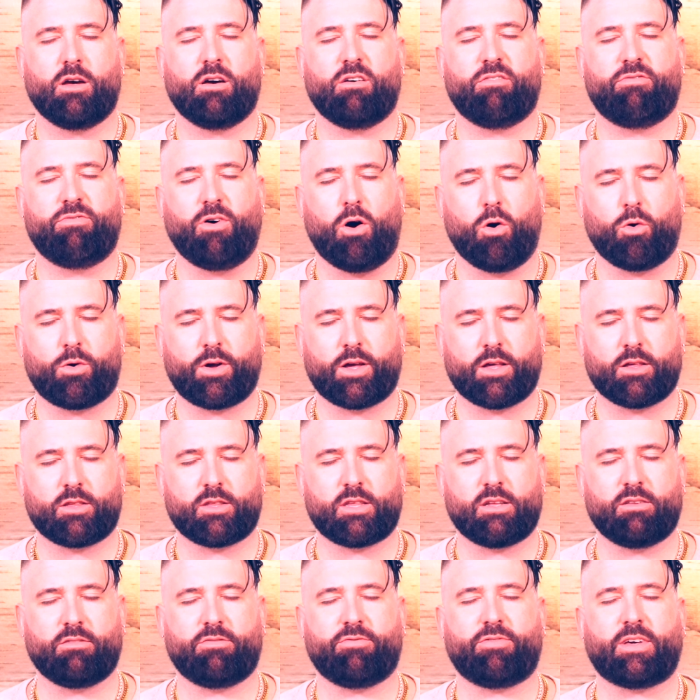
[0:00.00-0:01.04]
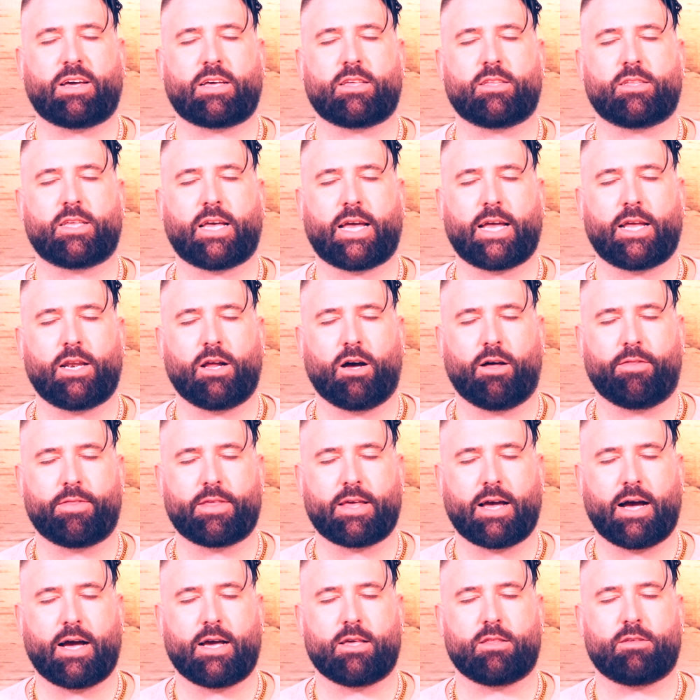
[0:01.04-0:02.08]
focus and fixate on the
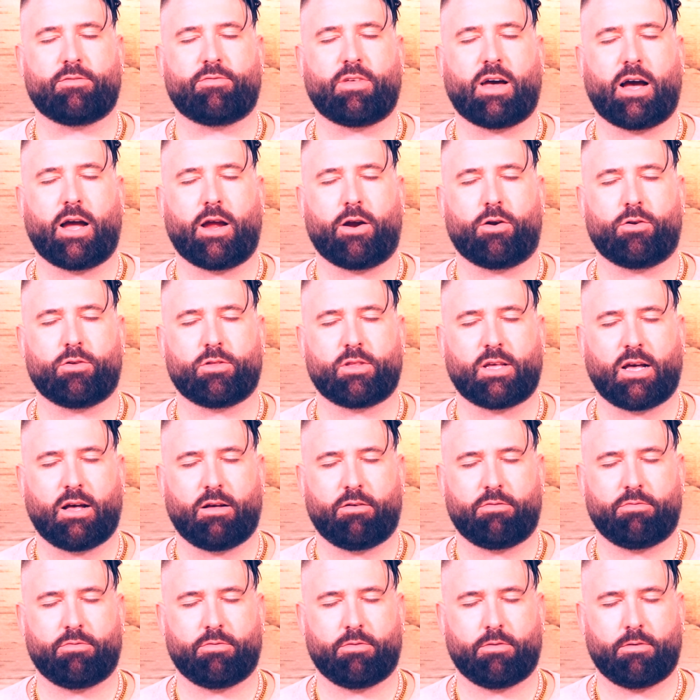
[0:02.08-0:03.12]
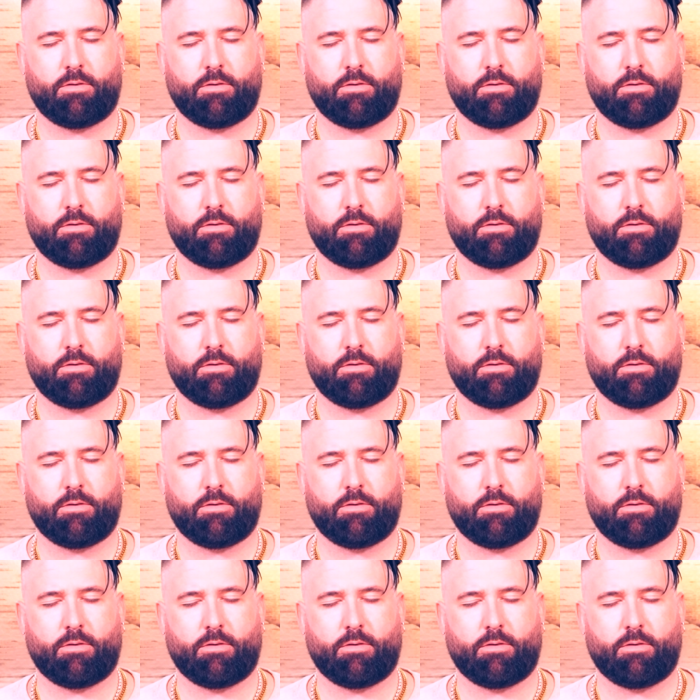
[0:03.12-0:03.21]
eyes of the higher self.